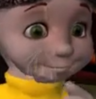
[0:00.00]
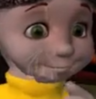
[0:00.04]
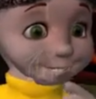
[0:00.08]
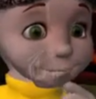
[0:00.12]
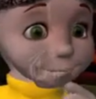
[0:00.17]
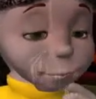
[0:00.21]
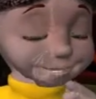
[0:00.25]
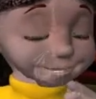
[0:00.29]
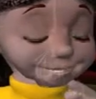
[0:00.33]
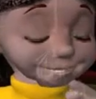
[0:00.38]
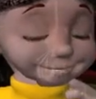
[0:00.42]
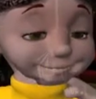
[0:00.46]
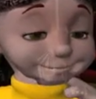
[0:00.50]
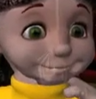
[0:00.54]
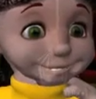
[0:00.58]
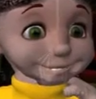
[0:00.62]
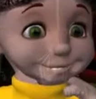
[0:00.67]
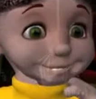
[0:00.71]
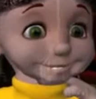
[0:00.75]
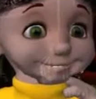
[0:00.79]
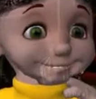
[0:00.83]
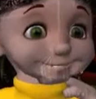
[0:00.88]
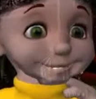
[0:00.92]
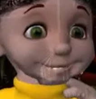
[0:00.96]
Being very
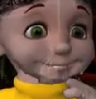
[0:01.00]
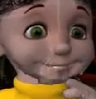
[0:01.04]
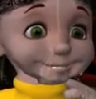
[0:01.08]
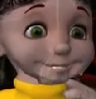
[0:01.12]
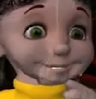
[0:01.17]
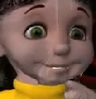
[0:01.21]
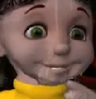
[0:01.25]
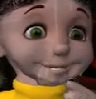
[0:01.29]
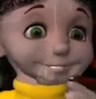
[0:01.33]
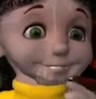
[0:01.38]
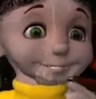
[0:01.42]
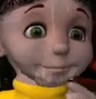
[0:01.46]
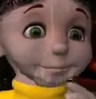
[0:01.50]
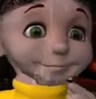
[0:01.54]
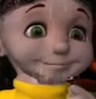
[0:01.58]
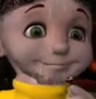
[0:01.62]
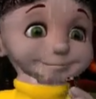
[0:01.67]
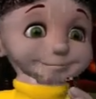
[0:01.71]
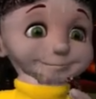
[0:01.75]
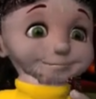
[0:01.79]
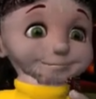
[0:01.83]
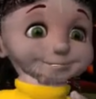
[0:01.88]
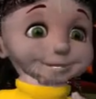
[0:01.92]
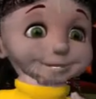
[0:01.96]
polite and
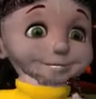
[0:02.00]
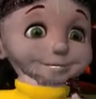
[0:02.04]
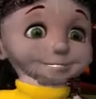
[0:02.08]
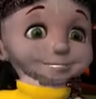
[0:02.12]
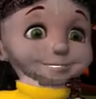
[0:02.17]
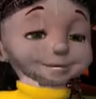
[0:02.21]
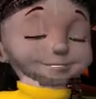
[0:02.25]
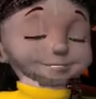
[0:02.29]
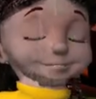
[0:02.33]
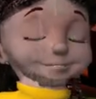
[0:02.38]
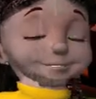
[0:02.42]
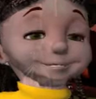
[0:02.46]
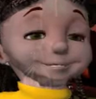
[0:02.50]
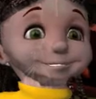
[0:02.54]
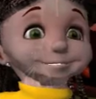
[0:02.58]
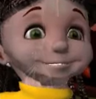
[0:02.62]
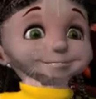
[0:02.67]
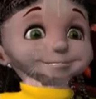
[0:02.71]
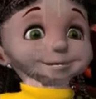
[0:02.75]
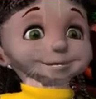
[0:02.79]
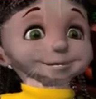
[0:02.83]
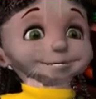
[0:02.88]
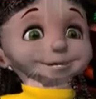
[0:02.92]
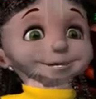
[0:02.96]
obedient, he did exactly as
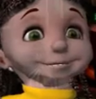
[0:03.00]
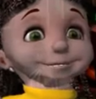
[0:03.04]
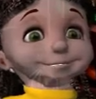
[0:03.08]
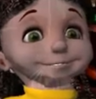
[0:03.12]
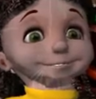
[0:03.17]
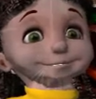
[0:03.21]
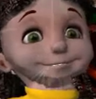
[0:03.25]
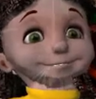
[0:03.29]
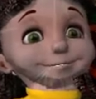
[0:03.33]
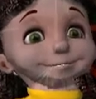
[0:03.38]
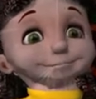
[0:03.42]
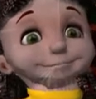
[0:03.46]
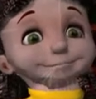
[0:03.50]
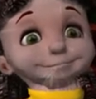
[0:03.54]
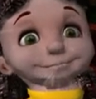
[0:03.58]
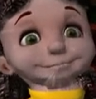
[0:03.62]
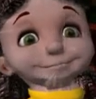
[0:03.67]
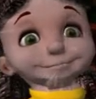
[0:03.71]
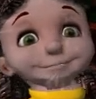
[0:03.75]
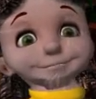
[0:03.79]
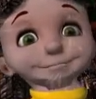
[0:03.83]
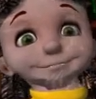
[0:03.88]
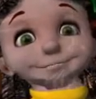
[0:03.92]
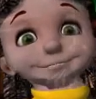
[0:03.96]
he was told.
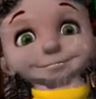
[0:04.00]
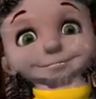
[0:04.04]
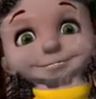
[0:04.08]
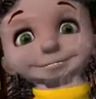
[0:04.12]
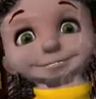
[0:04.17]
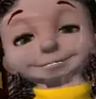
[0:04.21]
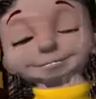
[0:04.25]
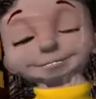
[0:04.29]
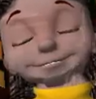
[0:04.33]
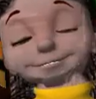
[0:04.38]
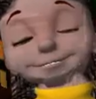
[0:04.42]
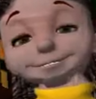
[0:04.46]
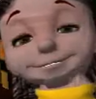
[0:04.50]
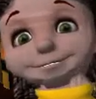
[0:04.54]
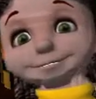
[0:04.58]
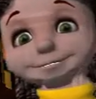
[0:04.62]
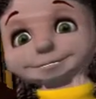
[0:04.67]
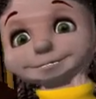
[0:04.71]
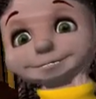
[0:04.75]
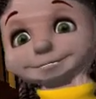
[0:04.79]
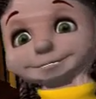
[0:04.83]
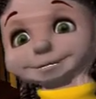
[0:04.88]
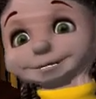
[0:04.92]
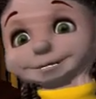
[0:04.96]

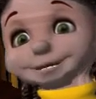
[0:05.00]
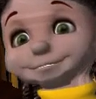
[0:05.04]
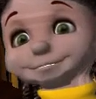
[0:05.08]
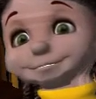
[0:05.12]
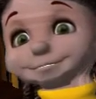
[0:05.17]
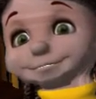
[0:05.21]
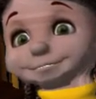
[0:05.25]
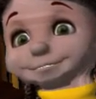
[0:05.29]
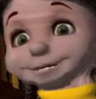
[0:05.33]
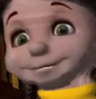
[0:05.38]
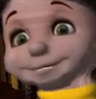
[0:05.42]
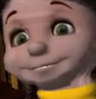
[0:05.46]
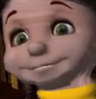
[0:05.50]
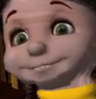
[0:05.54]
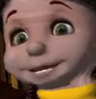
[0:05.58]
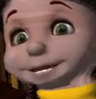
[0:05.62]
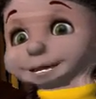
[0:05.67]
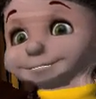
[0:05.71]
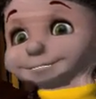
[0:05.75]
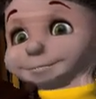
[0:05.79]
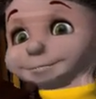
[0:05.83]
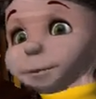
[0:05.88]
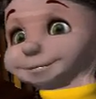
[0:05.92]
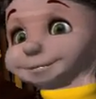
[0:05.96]
In the evening, the
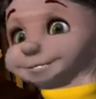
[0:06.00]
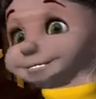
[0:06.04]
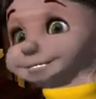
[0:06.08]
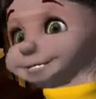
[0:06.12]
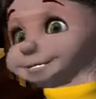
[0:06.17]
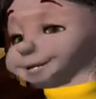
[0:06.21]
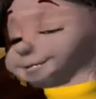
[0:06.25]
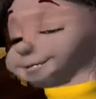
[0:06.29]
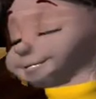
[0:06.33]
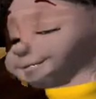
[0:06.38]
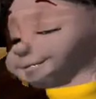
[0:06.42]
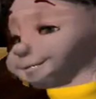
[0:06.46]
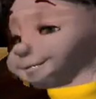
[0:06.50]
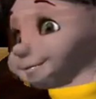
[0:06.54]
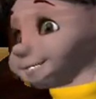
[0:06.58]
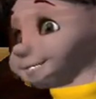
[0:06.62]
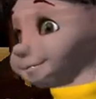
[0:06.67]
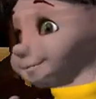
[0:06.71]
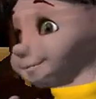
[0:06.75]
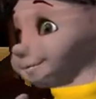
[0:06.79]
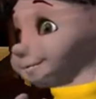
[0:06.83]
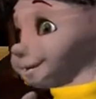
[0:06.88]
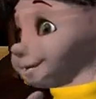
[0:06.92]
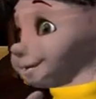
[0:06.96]
old woman sent him
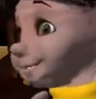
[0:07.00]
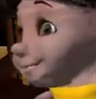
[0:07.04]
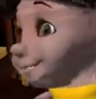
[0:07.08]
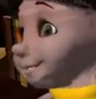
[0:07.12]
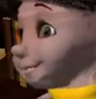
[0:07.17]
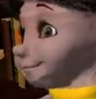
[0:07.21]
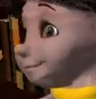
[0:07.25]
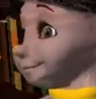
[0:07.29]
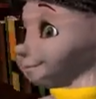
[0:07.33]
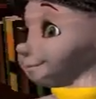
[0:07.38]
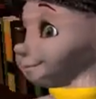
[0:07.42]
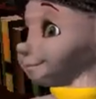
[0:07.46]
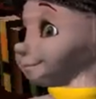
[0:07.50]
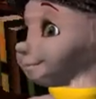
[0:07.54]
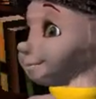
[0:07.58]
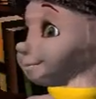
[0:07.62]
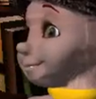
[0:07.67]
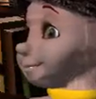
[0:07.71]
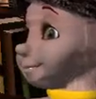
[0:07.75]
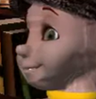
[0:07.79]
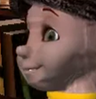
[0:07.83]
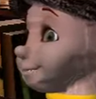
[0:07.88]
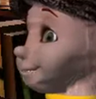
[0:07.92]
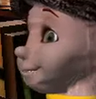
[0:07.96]
into the garden
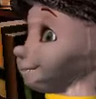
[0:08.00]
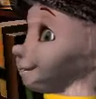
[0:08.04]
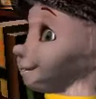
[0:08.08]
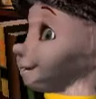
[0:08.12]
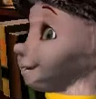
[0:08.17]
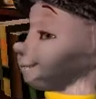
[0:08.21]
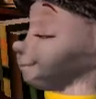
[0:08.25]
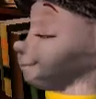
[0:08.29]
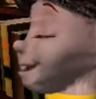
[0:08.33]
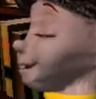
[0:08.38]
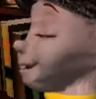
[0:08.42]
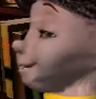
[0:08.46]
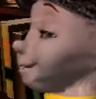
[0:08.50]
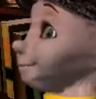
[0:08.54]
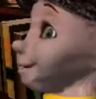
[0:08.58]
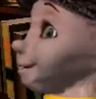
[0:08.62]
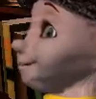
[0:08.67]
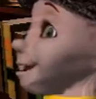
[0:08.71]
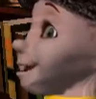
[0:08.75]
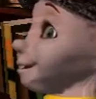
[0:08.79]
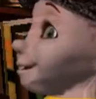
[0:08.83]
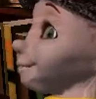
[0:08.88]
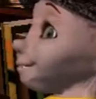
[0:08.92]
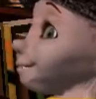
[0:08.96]
to choose one of the
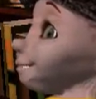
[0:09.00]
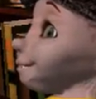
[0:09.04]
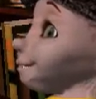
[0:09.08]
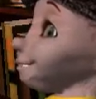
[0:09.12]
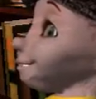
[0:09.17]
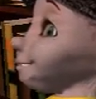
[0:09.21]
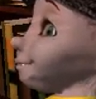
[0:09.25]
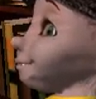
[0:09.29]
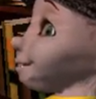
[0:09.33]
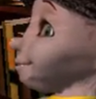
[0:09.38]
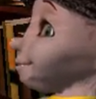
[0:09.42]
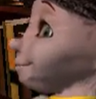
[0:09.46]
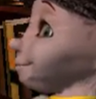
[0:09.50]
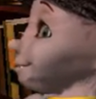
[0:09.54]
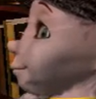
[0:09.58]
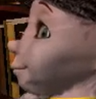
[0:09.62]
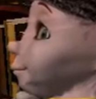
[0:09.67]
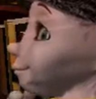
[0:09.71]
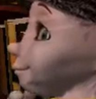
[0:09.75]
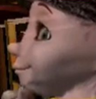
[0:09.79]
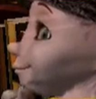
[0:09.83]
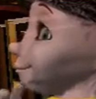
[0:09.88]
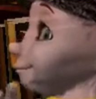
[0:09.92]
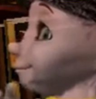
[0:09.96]
drums which stood
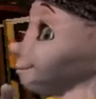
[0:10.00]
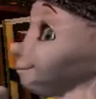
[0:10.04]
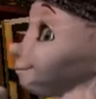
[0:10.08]
there.